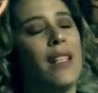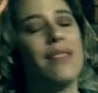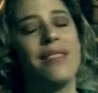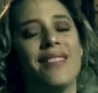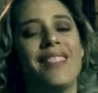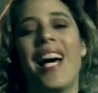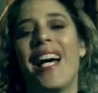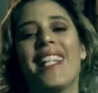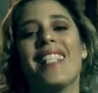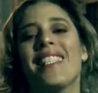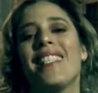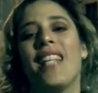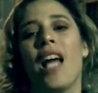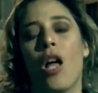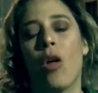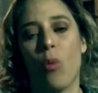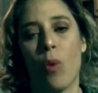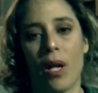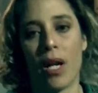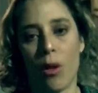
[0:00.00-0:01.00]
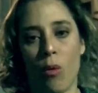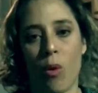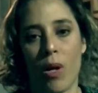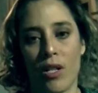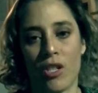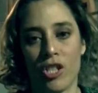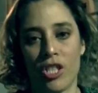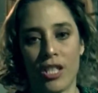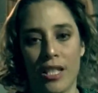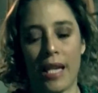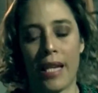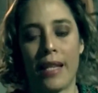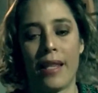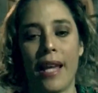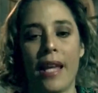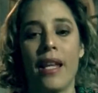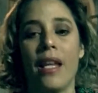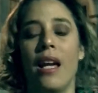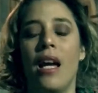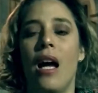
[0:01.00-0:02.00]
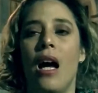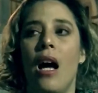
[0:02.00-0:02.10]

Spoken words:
That is not what I want to say.